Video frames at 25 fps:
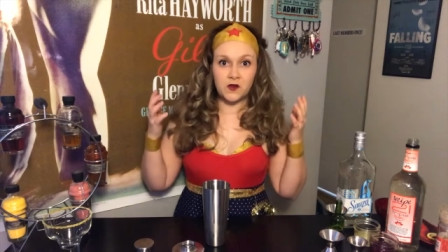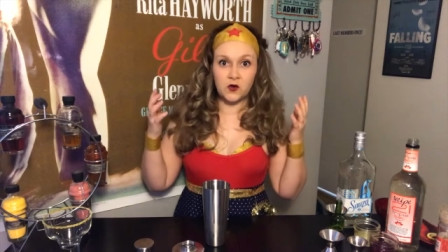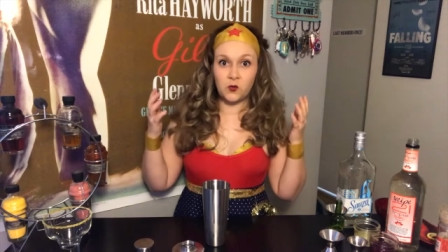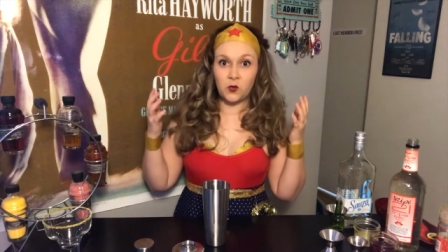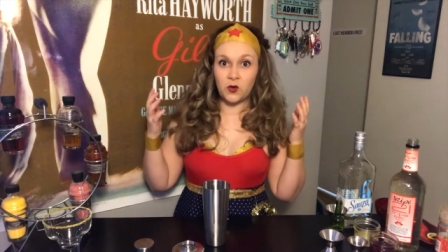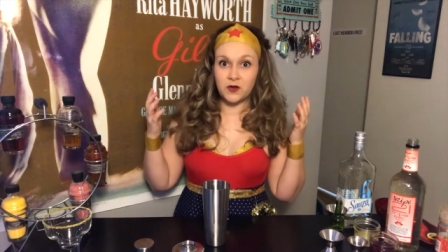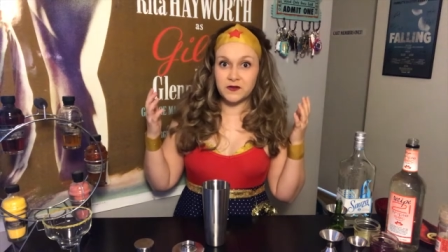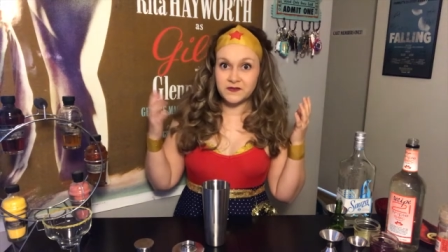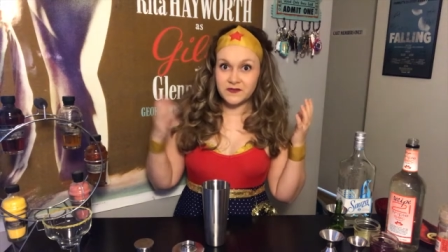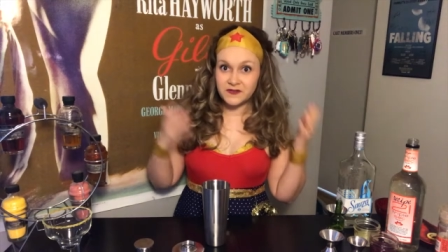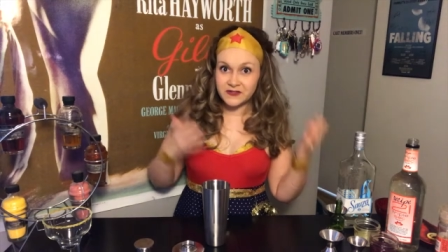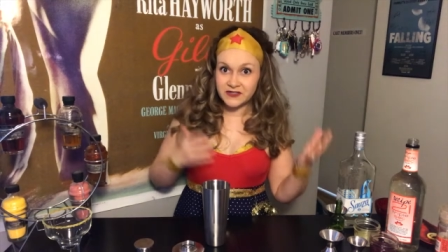there
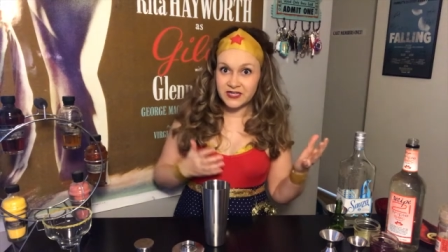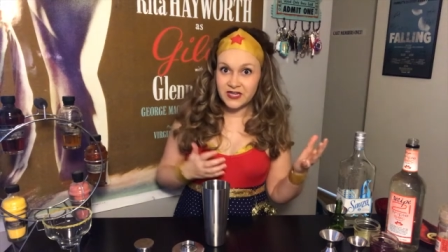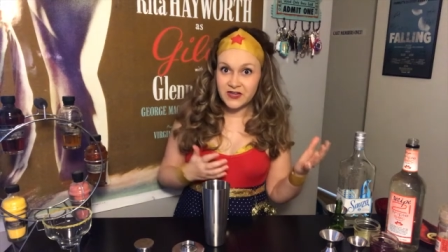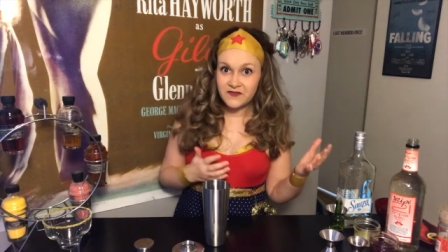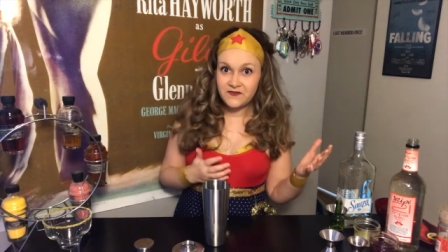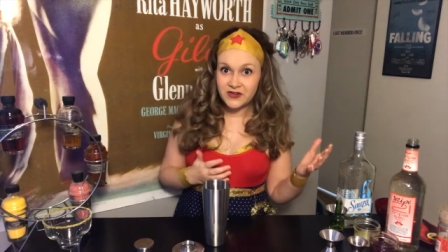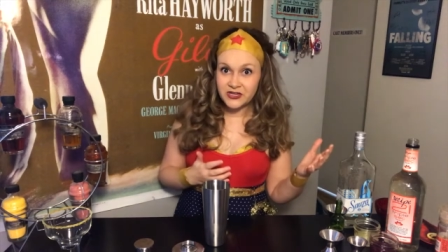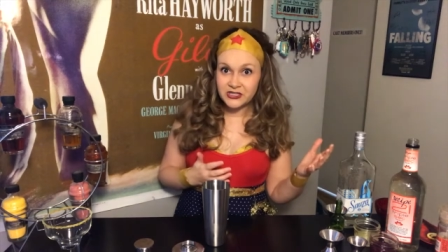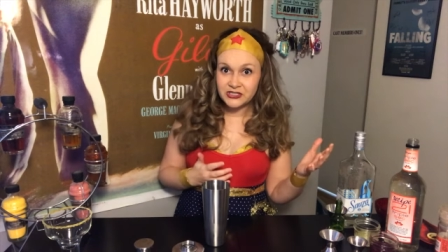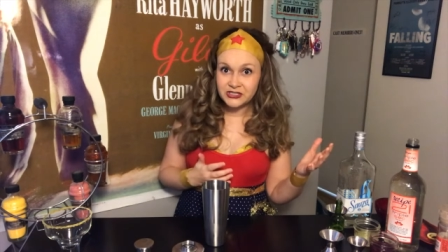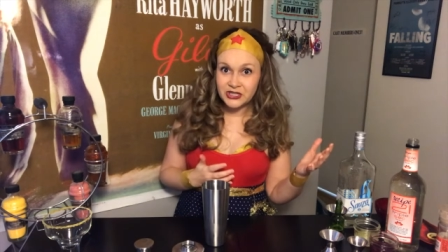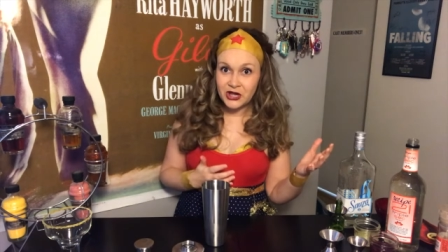was the
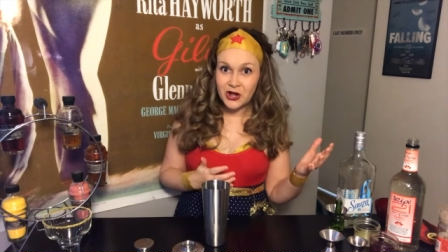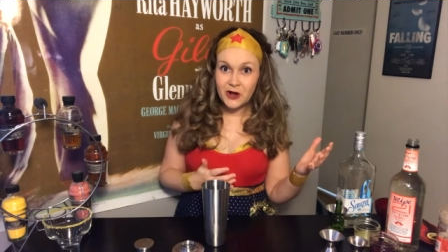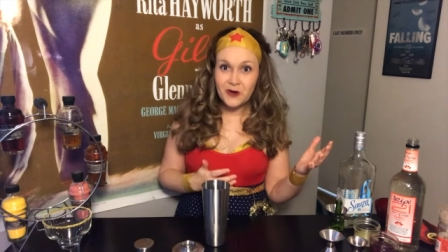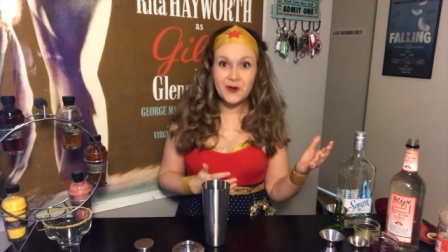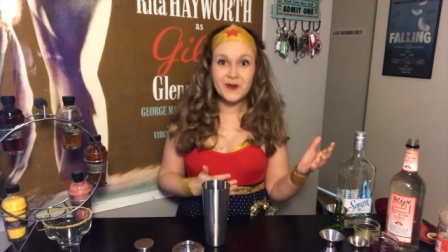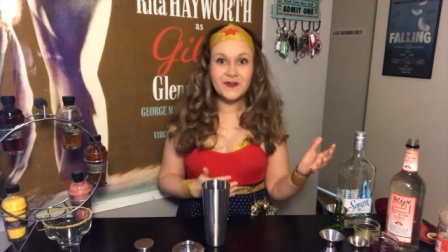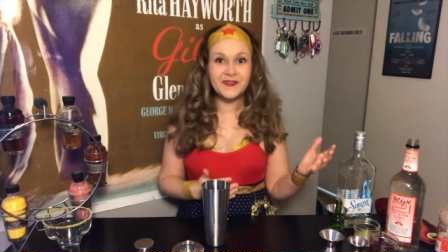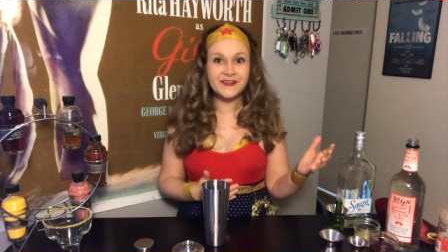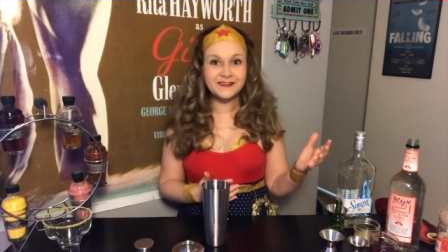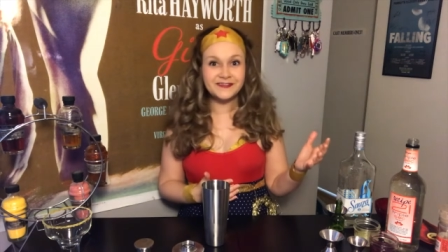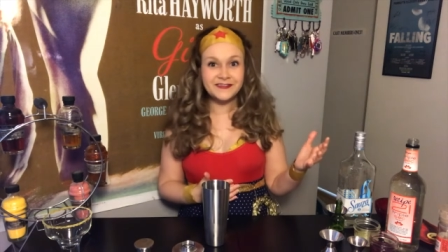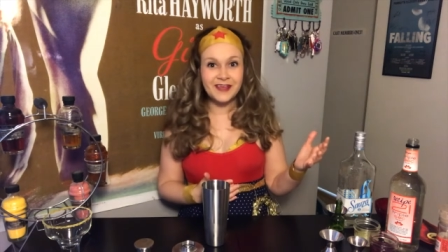TV show
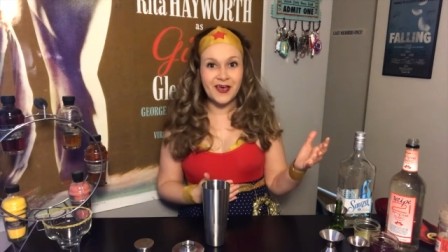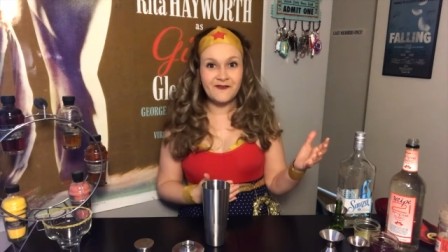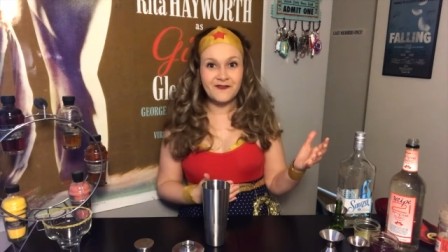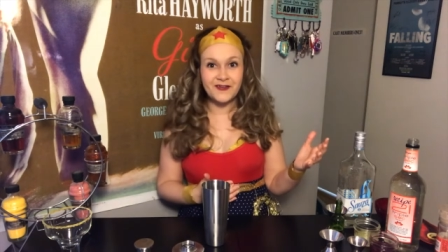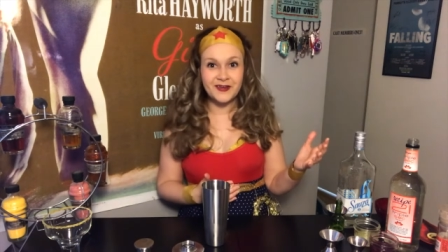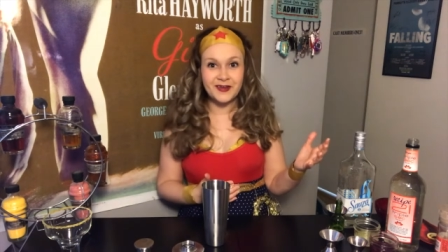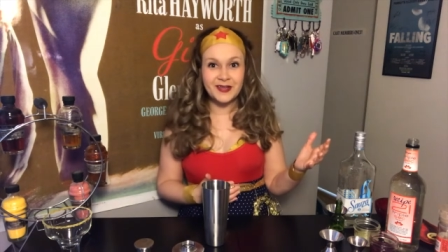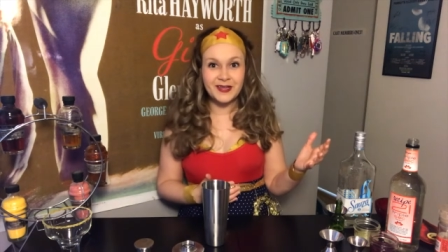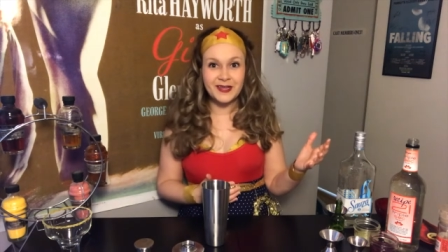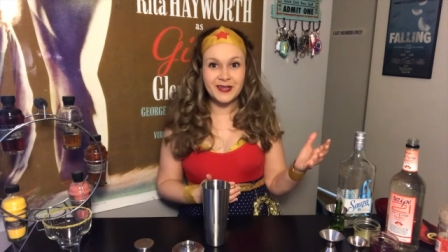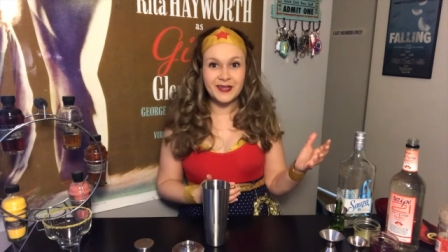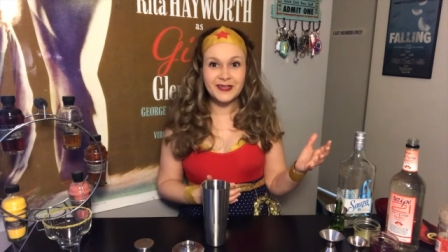in the
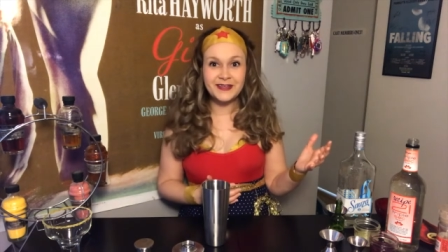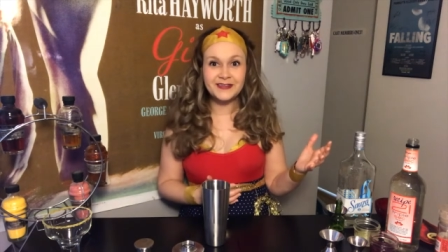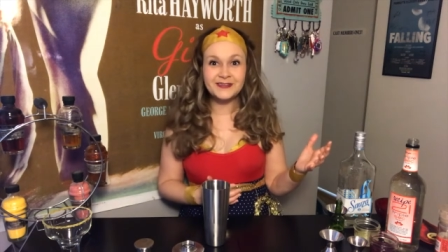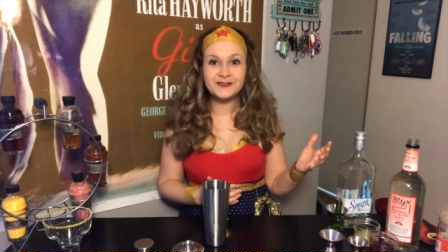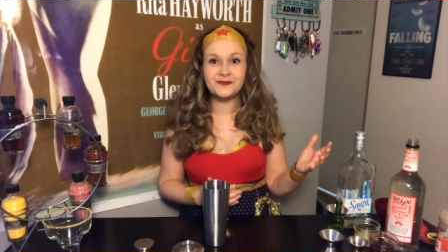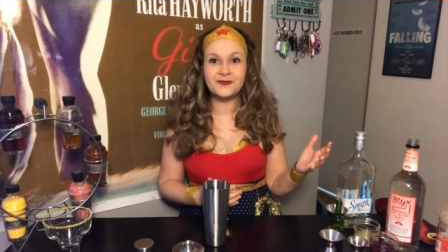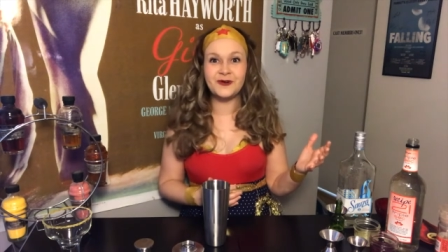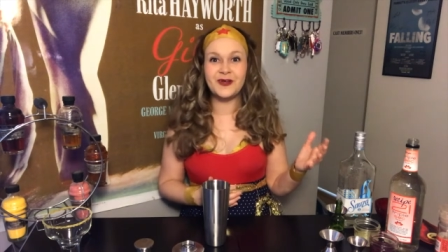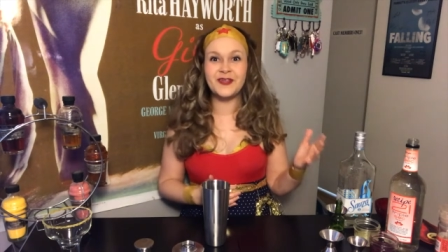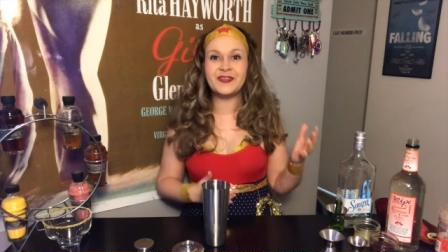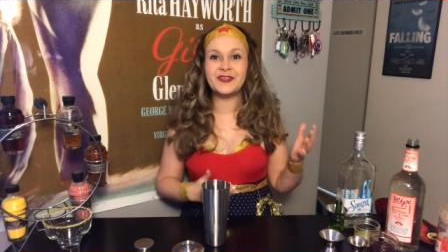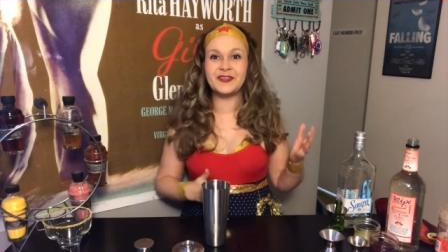70s
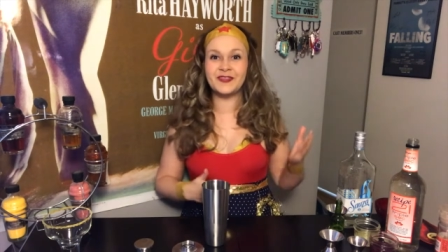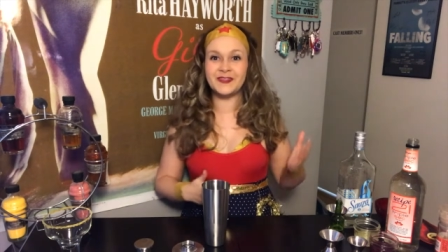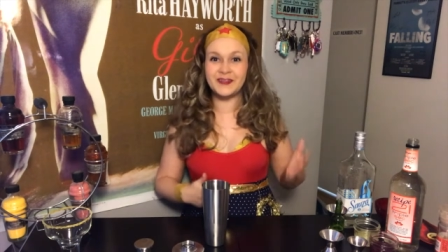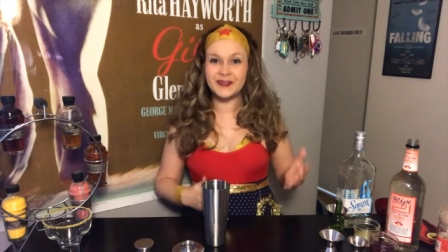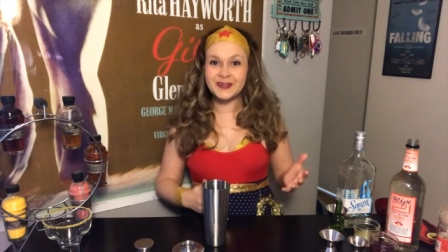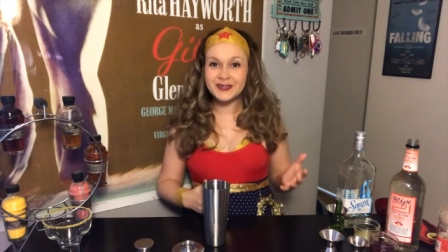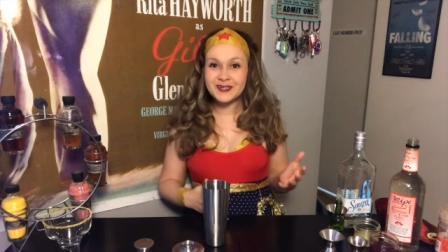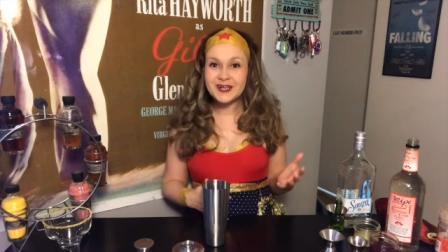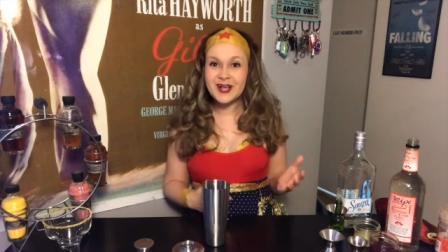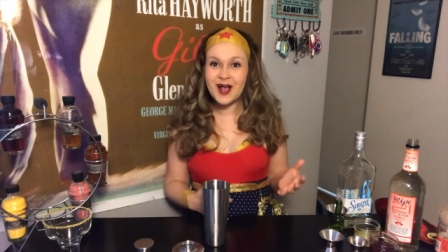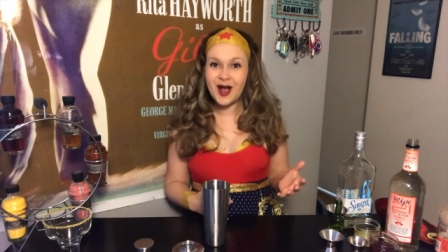with Lynda